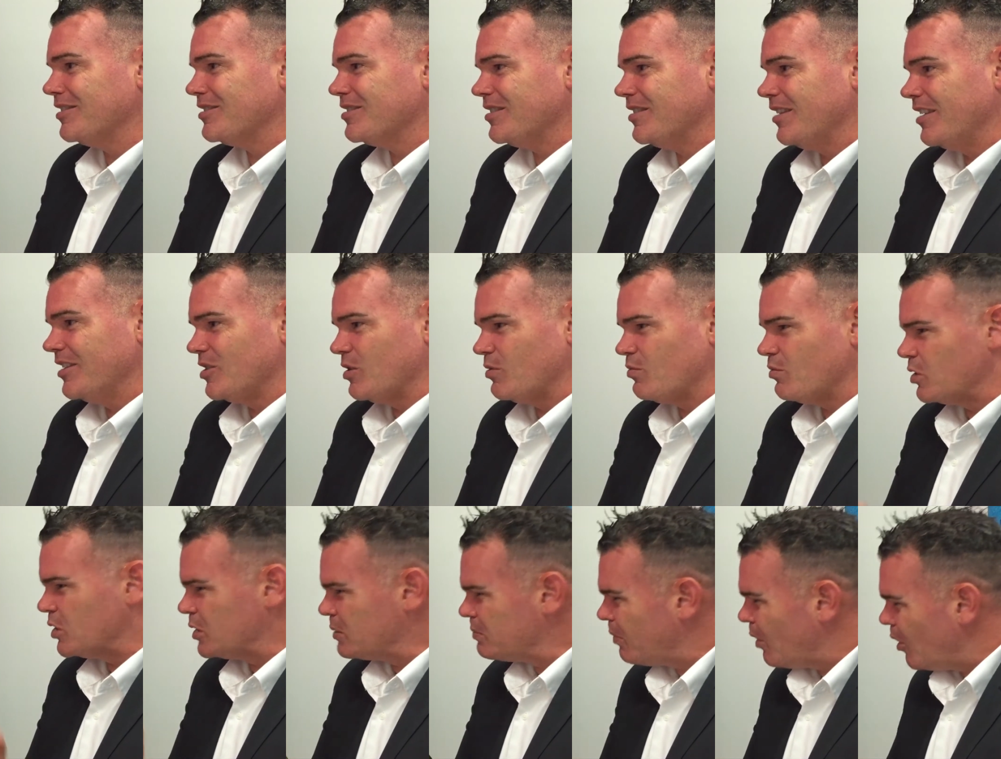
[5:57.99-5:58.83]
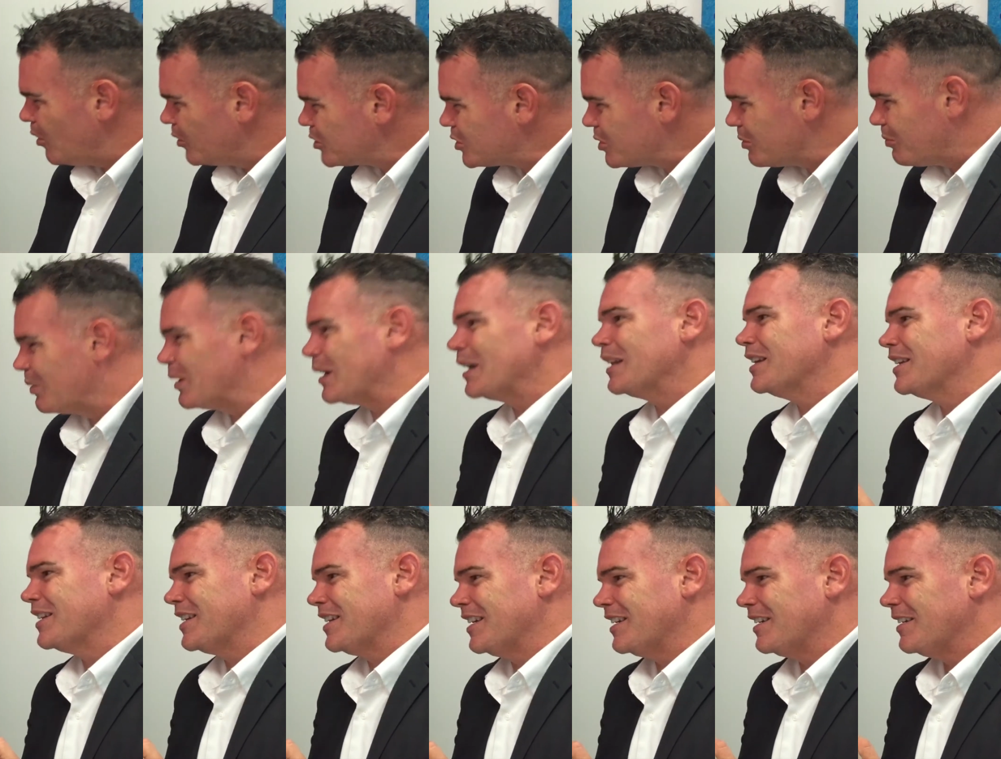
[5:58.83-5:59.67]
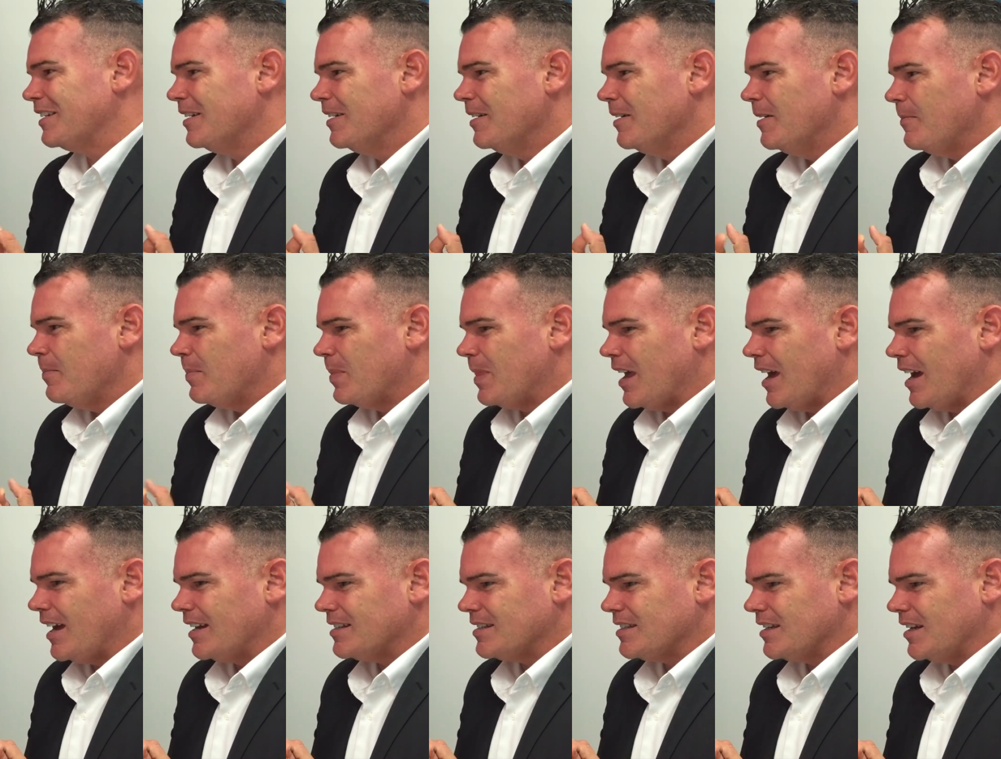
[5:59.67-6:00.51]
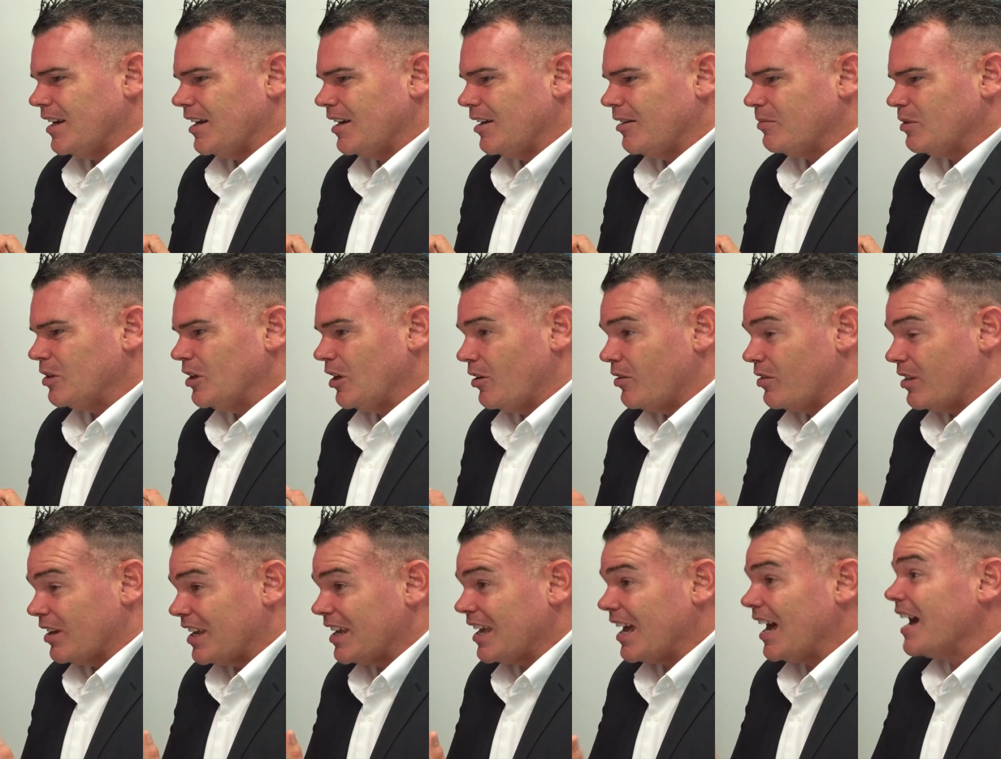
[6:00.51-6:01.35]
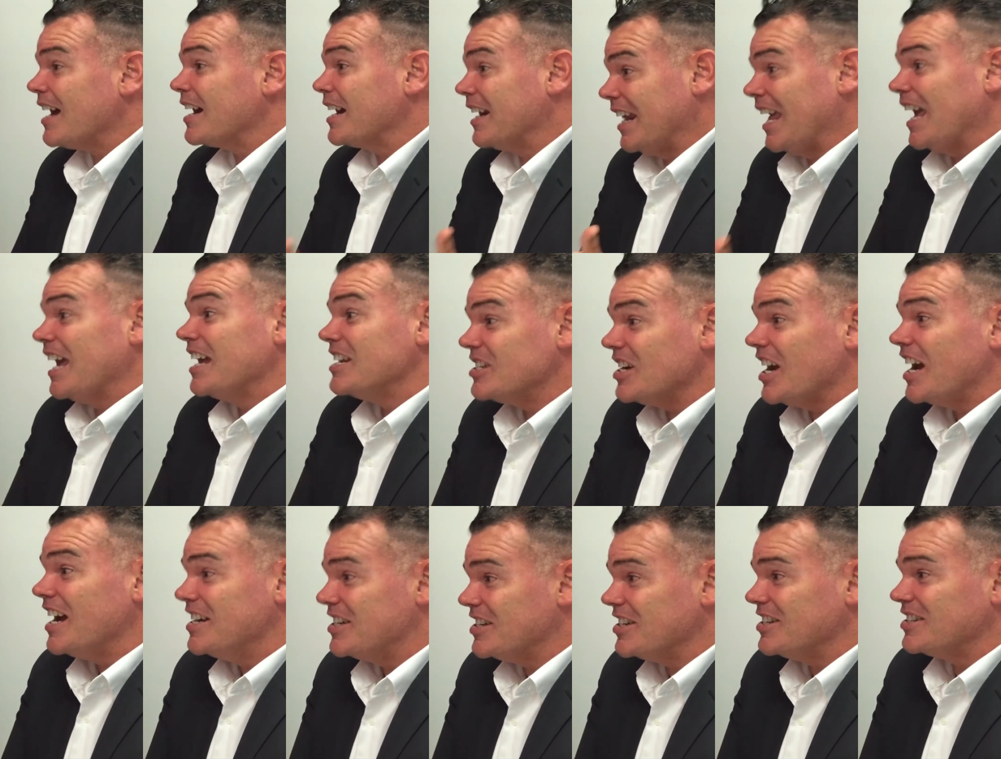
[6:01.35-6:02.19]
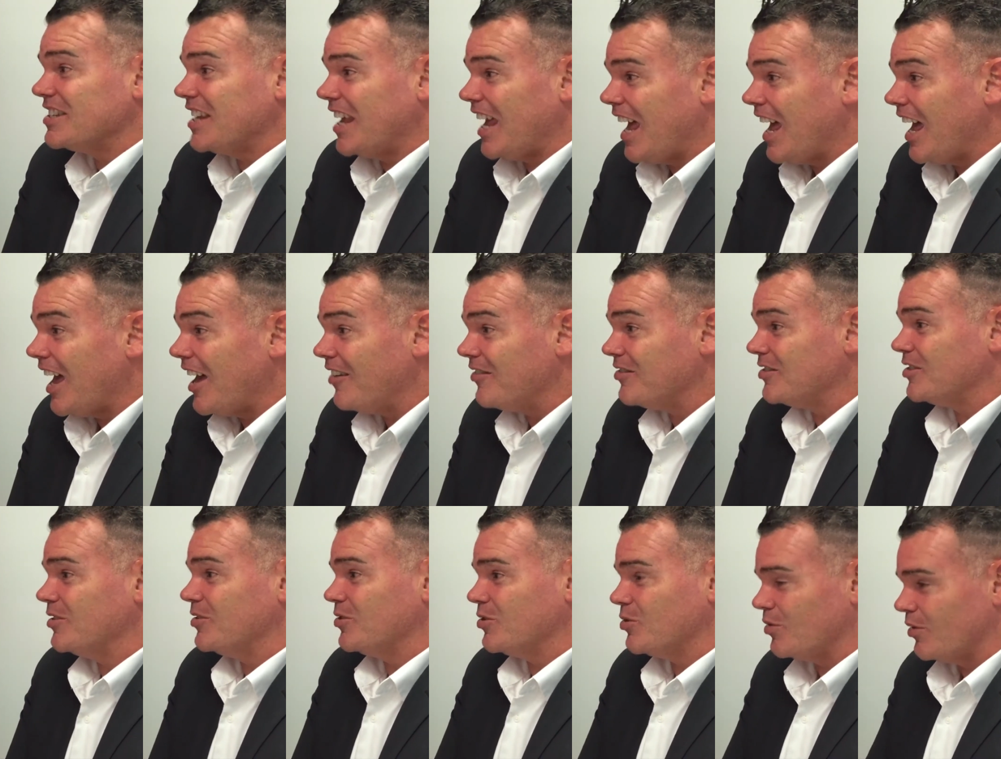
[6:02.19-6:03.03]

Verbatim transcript: Mm-hmm. There's a responsibility yep. that um, you know the cutting edge agents have to